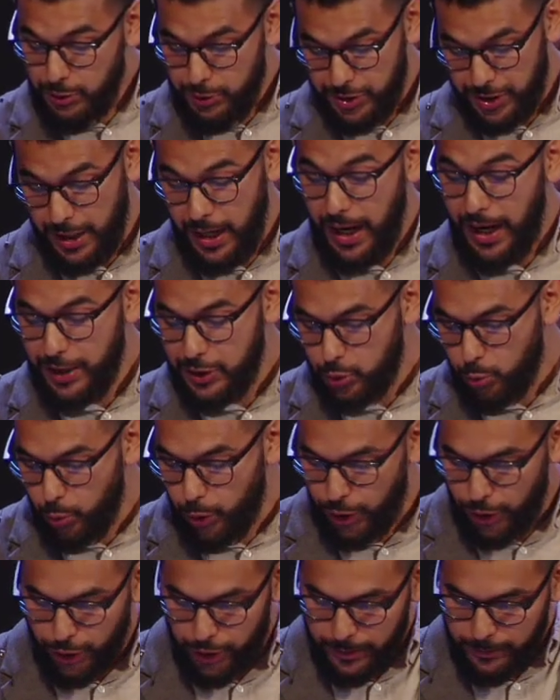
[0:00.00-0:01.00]
news, God's
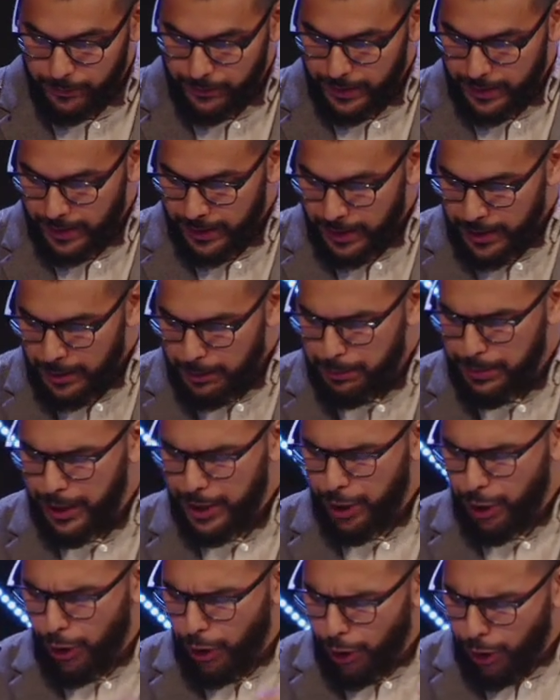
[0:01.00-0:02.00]
word,
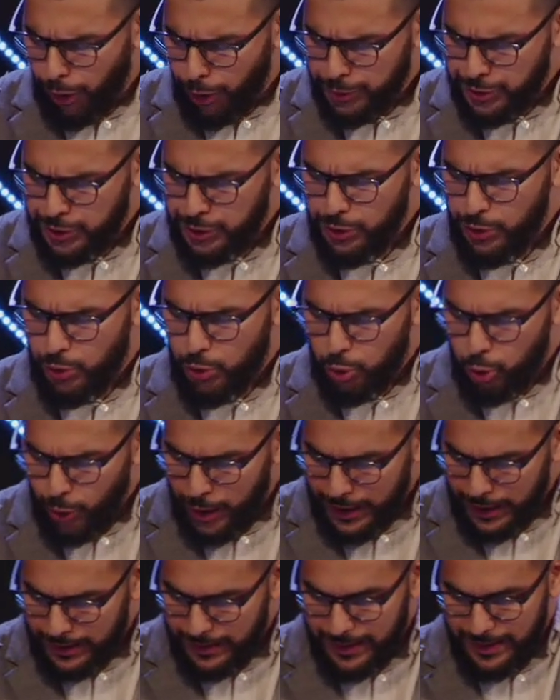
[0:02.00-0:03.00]
but all too
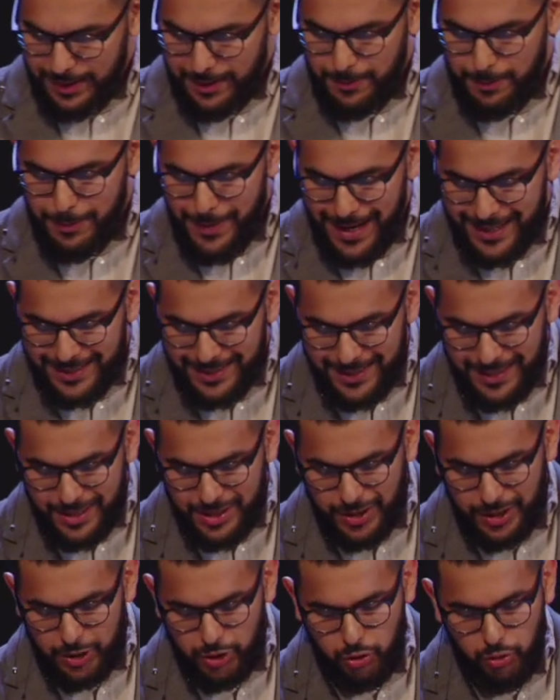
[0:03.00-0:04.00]
quickly the
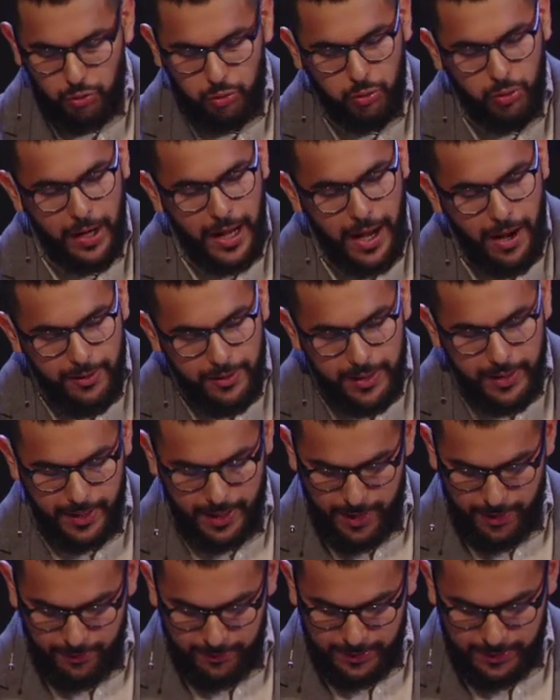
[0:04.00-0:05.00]
message is crowded
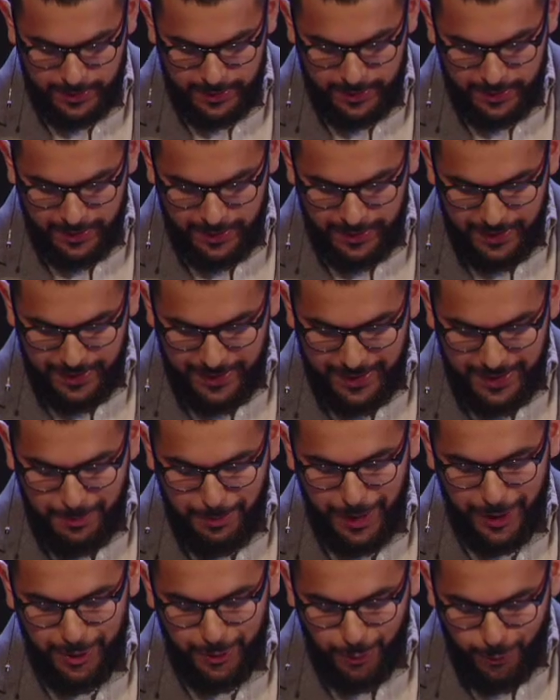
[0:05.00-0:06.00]
out
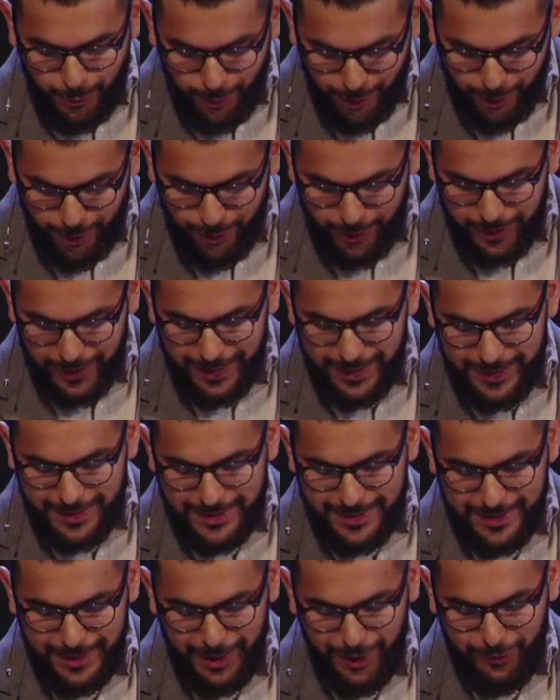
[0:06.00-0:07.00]
by the
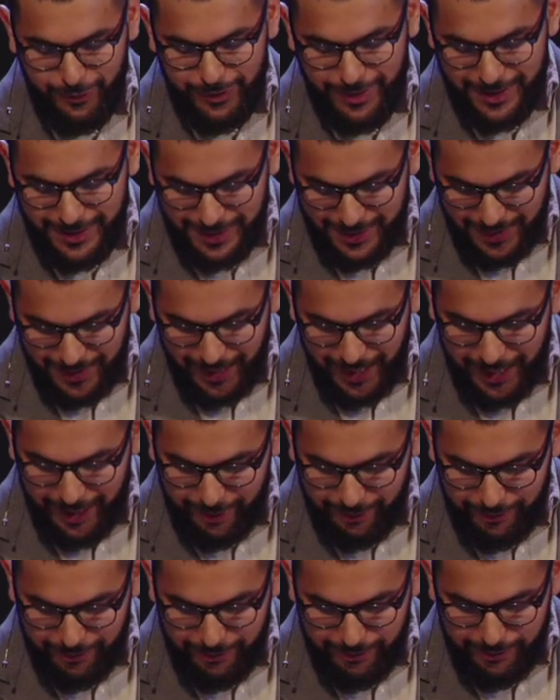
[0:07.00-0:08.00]
worries of this
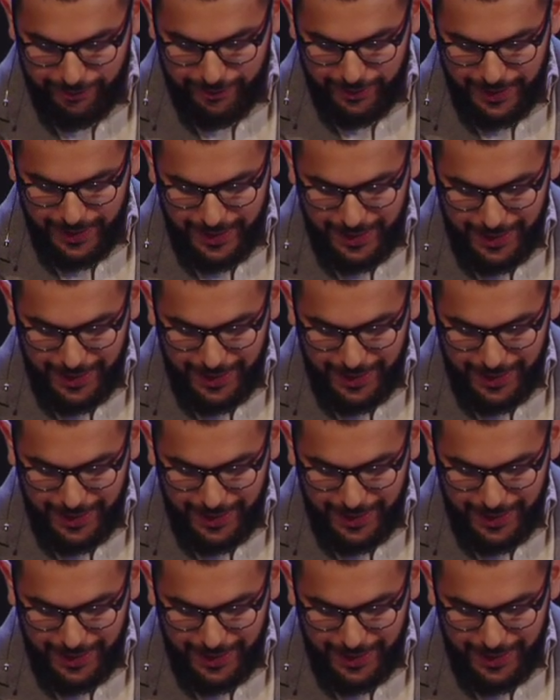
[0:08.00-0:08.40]
life,